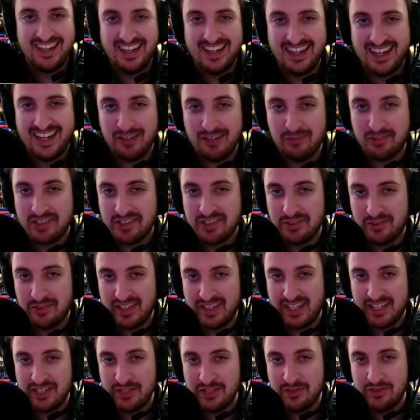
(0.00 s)
Hey, what's going
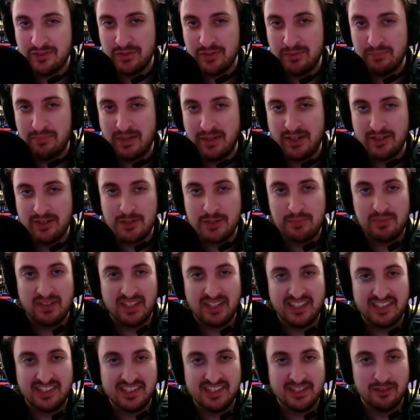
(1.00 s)
on YouTube? Parrish
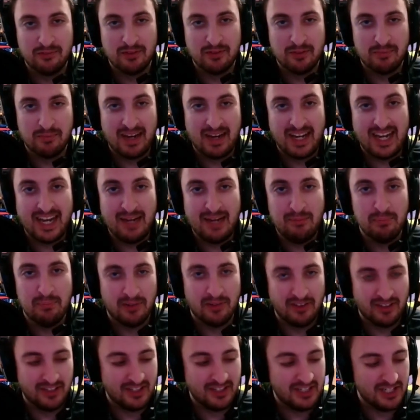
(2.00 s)
Plays here with my
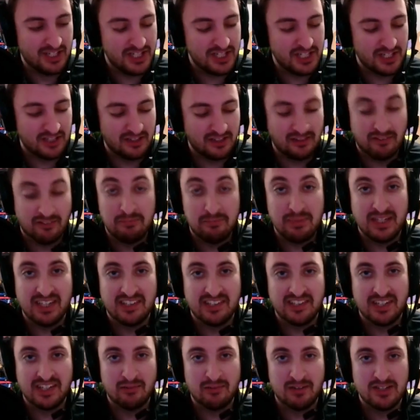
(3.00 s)
April edition of
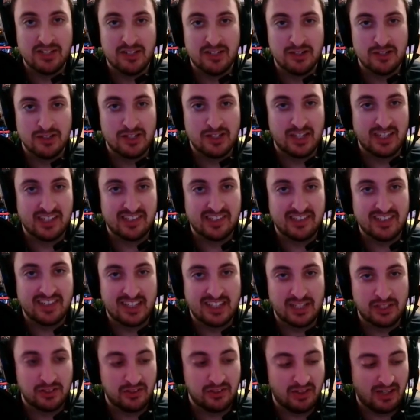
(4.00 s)
PSA Return, trying to stay
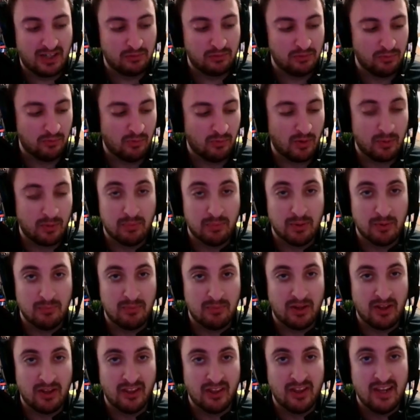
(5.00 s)
on track with one per
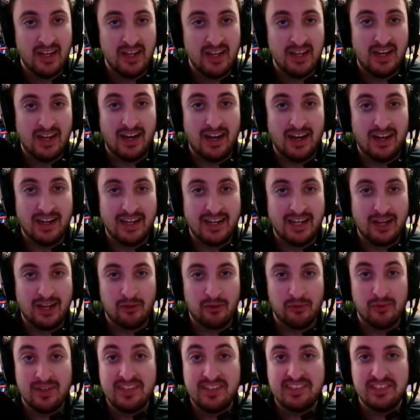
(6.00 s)
month. Now the
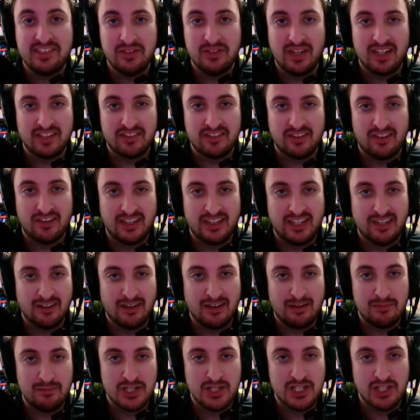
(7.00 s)
reason you guys are all here,
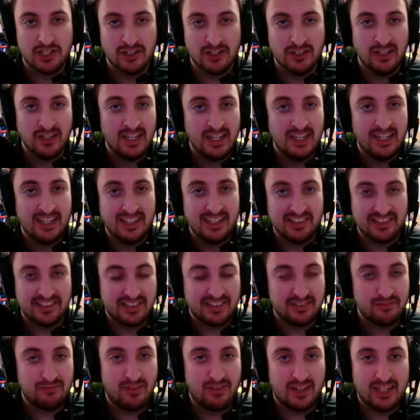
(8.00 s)
I'm sure, is
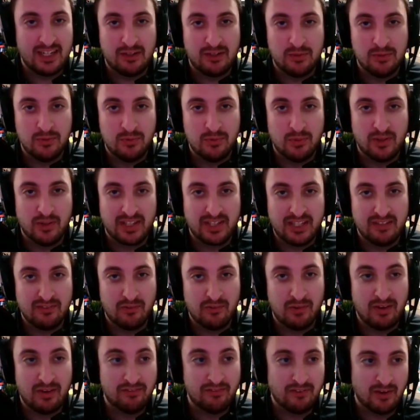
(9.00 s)
to find out who won the
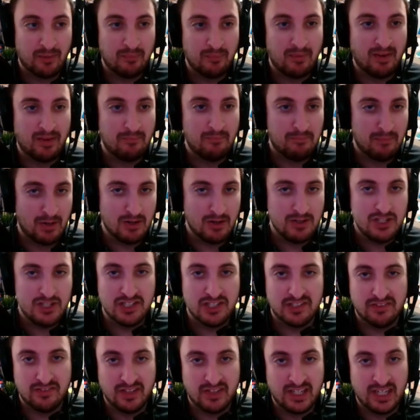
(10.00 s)
giveaway from
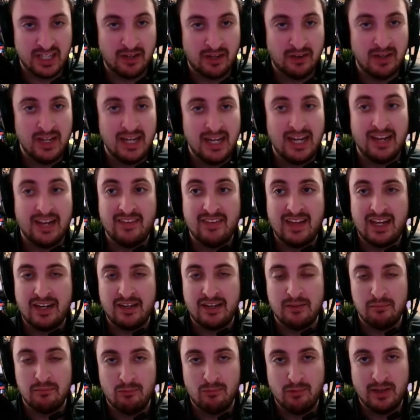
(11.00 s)
March's video, and
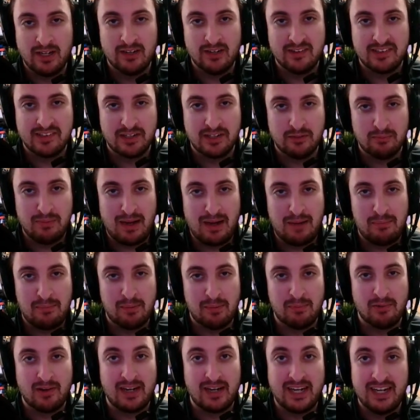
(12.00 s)
that winner is going to pop
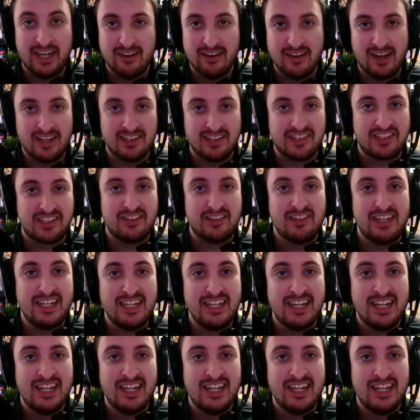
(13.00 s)
up right here on screen.